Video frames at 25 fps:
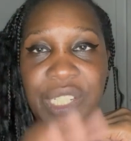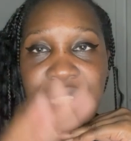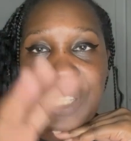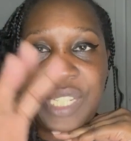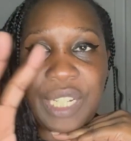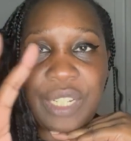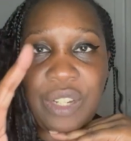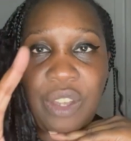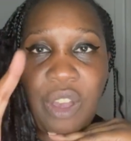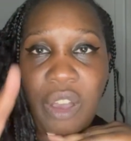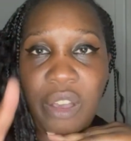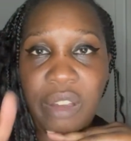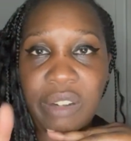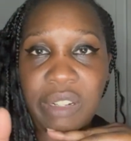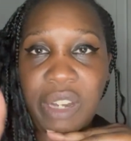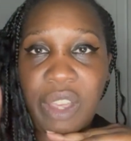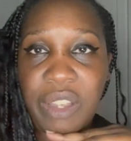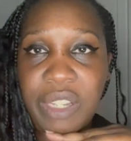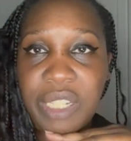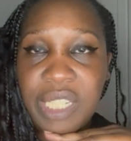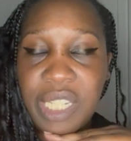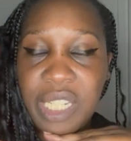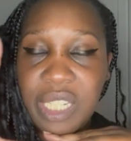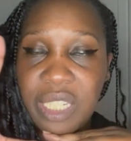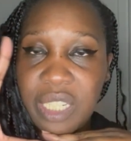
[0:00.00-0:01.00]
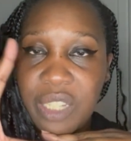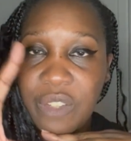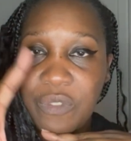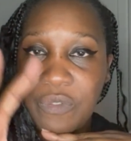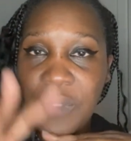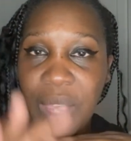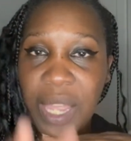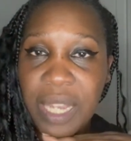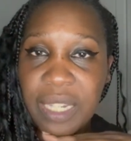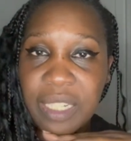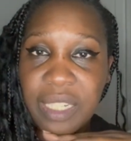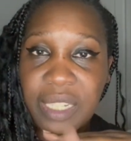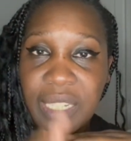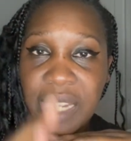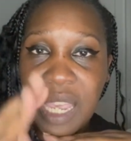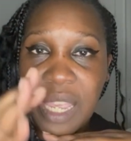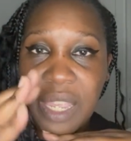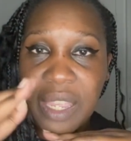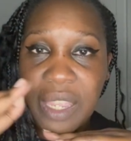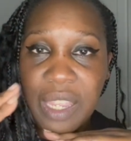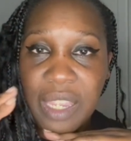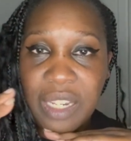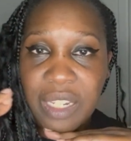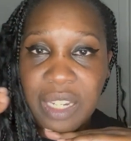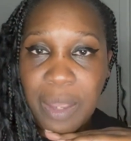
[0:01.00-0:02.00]
then highlighted the fact
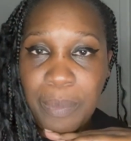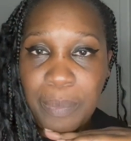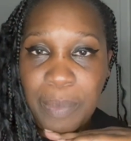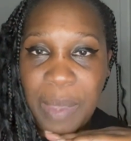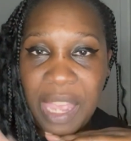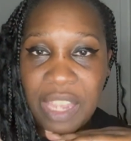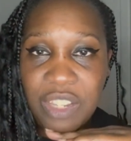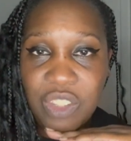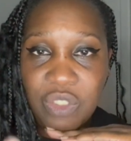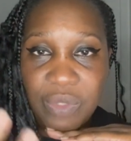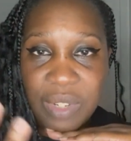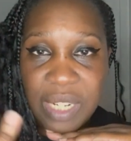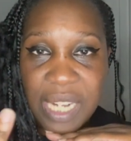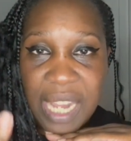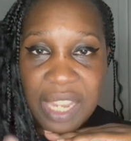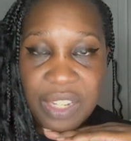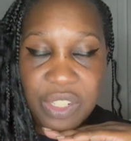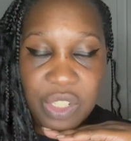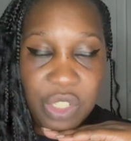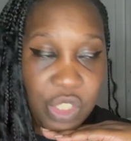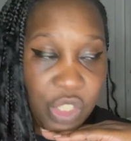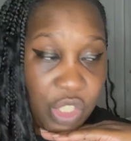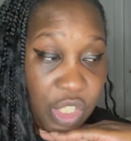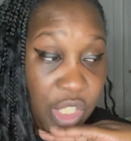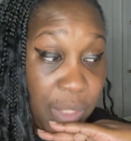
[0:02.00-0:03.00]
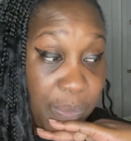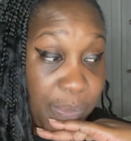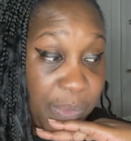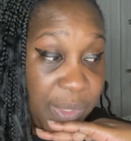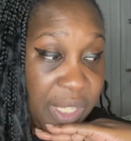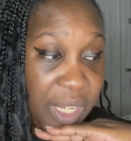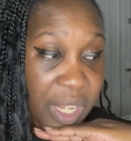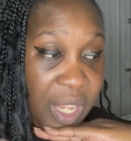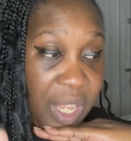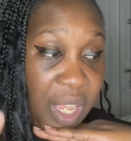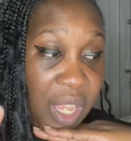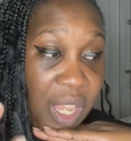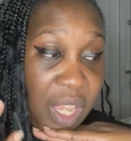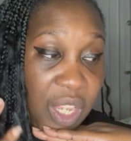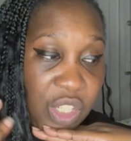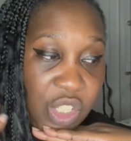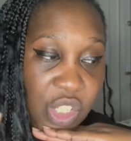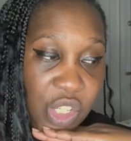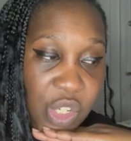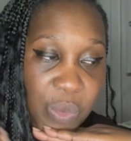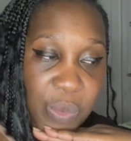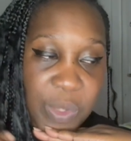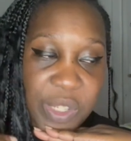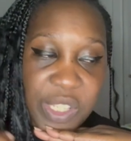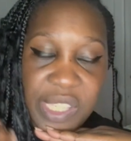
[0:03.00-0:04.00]
that in her past relationships,
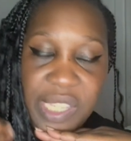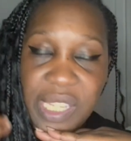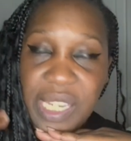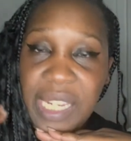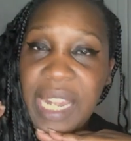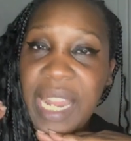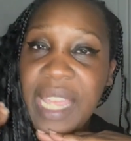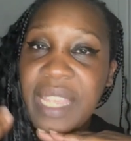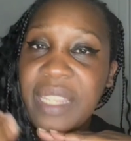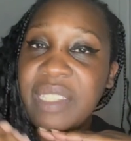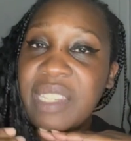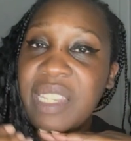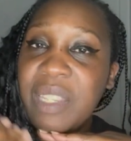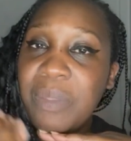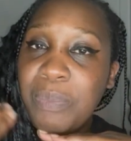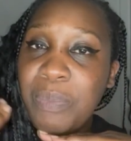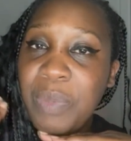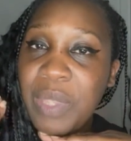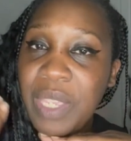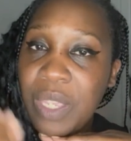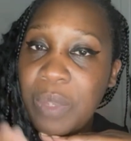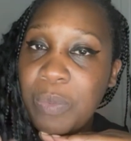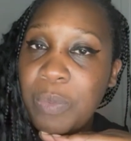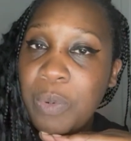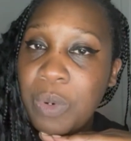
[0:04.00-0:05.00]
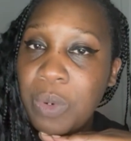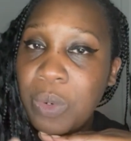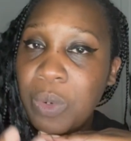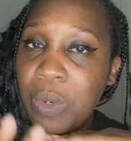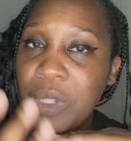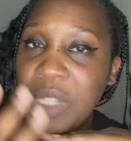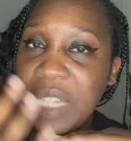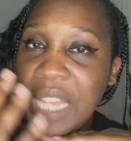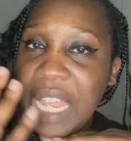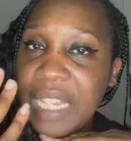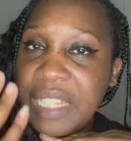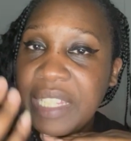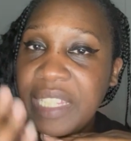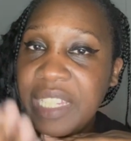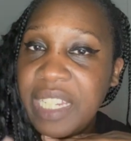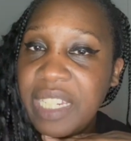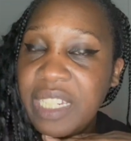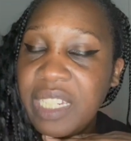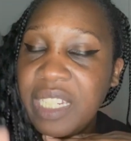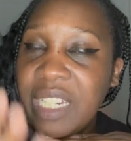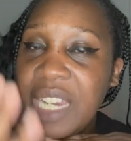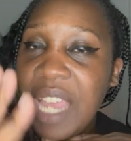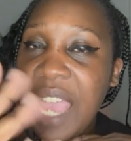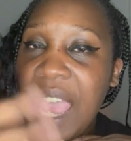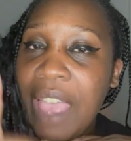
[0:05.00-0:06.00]
she was selecting people that
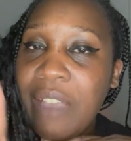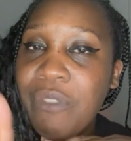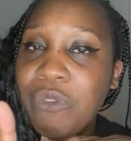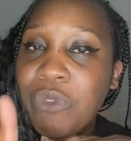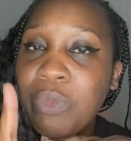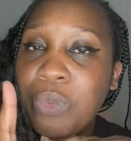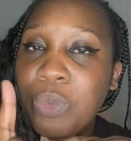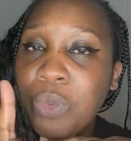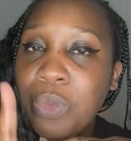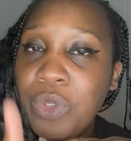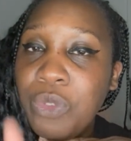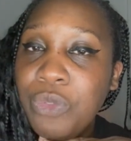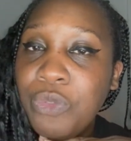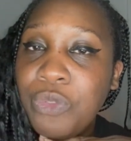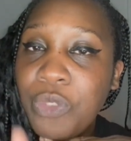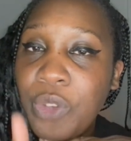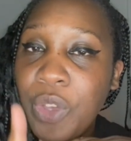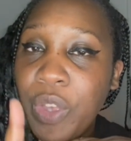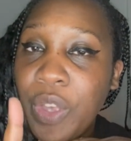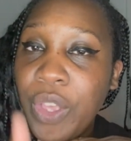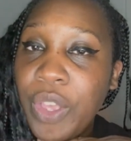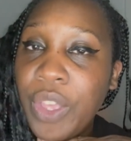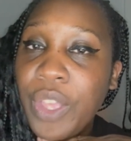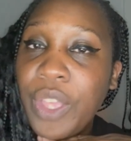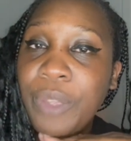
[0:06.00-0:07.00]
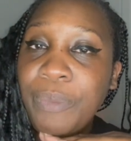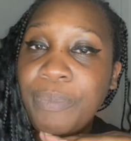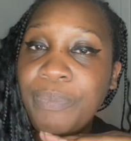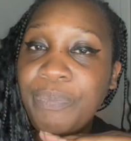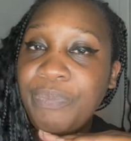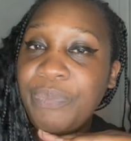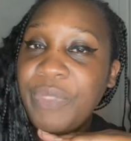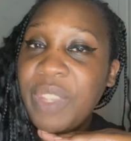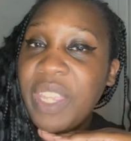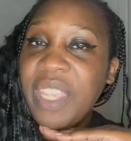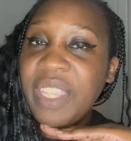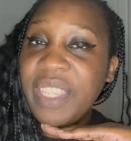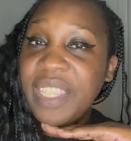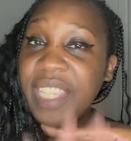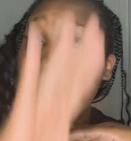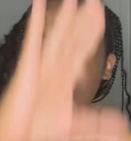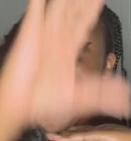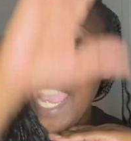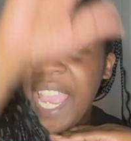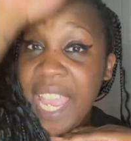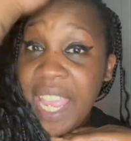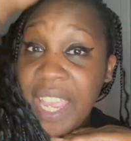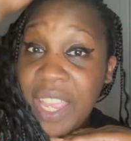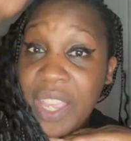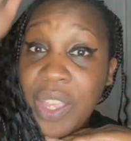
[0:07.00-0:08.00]
didn't have room for her.
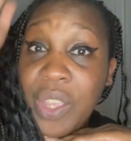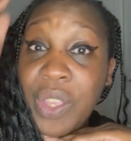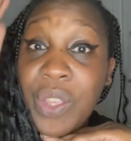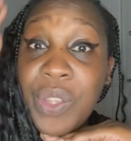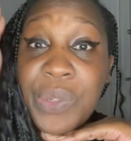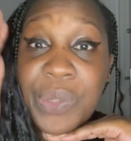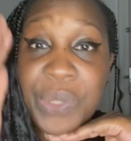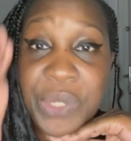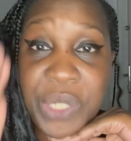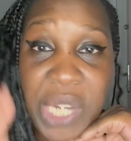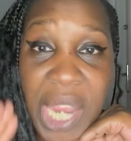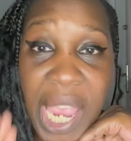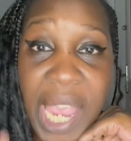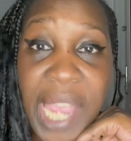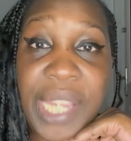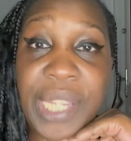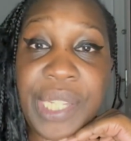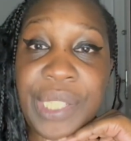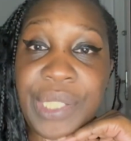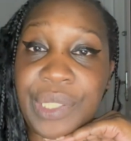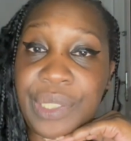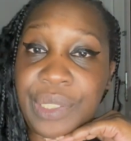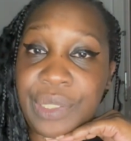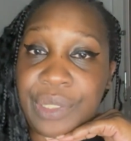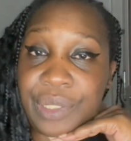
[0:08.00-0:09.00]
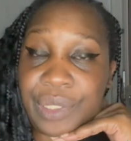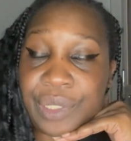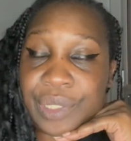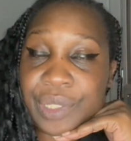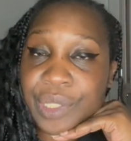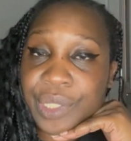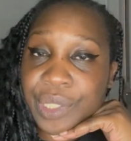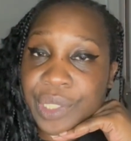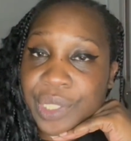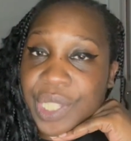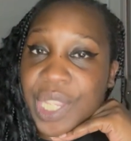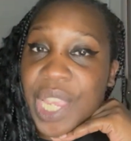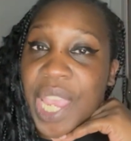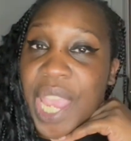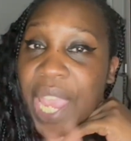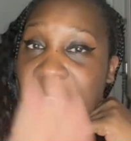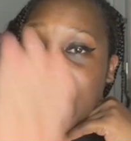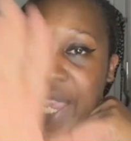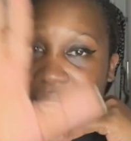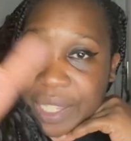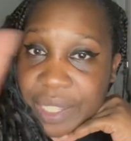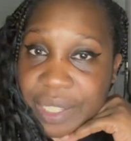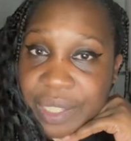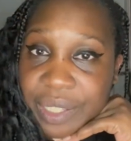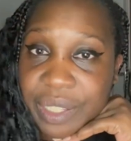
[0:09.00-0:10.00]
Yeah, Uche.
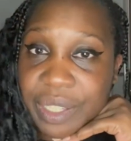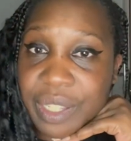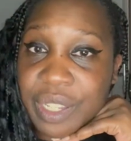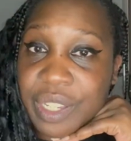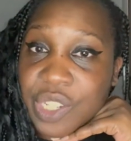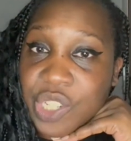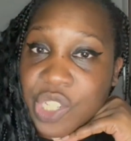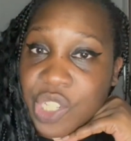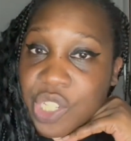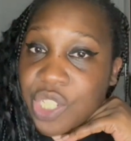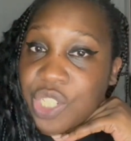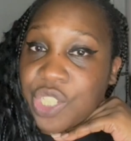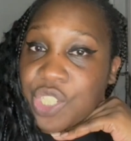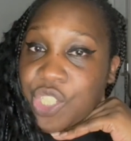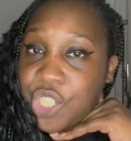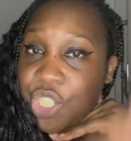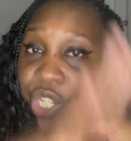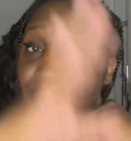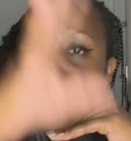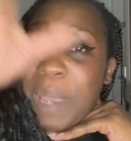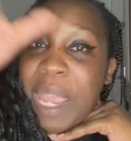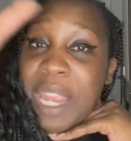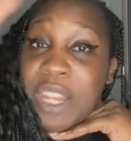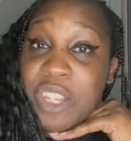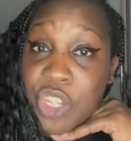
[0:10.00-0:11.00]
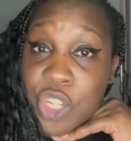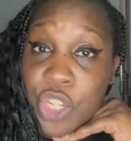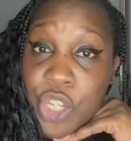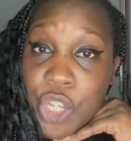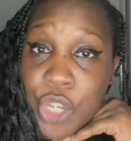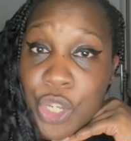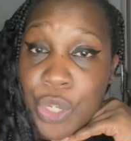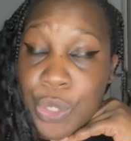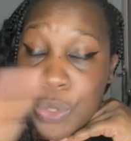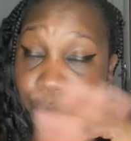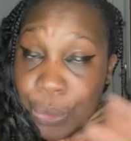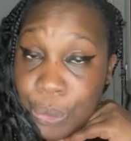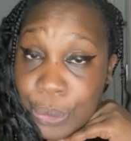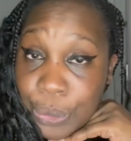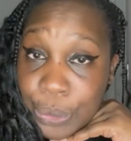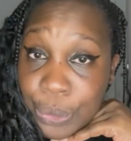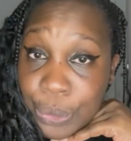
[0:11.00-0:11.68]
Yeah, she meant you